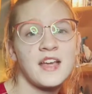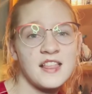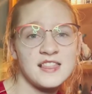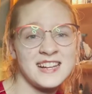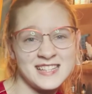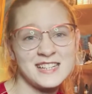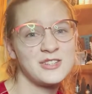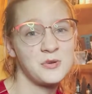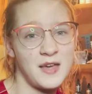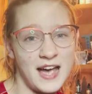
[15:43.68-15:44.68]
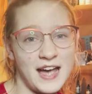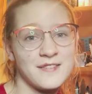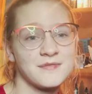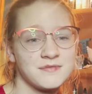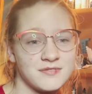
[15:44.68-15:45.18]
They did do that,
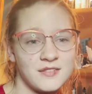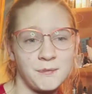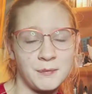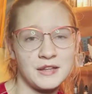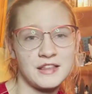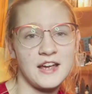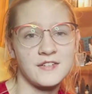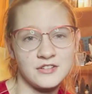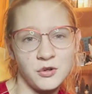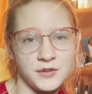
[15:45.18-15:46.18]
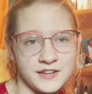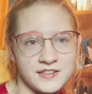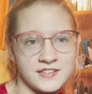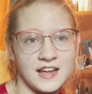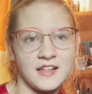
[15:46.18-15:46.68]
but they haven't told us
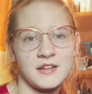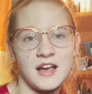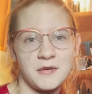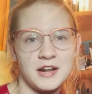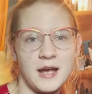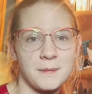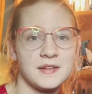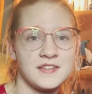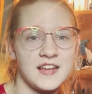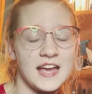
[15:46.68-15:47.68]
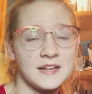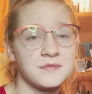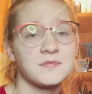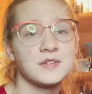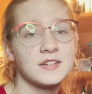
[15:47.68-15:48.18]
exactly how it happens yet.
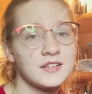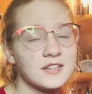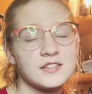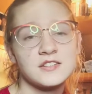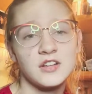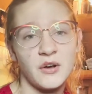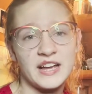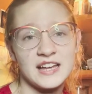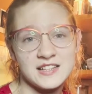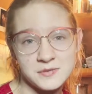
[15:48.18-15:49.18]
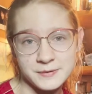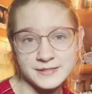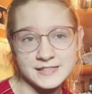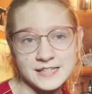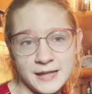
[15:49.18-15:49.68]
So I guess we'll
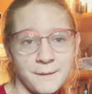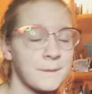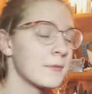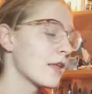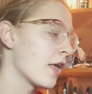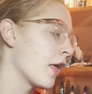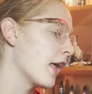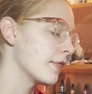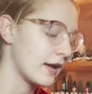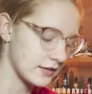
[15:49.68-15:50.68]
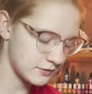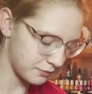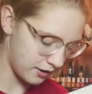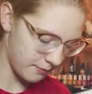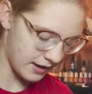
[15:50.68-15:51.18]
see. That's
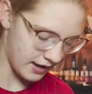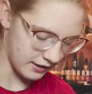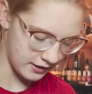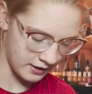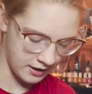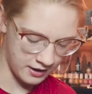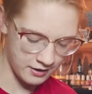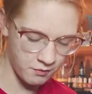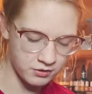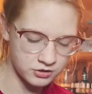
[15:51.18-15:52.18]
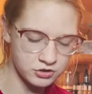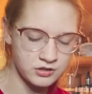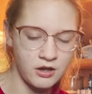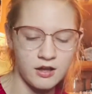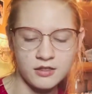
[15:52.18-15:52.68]
where I'm at, and I want to
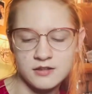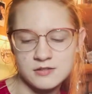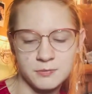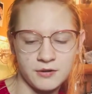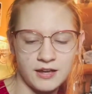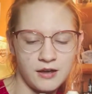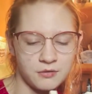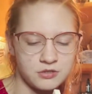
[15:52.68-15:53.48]
knock this book out.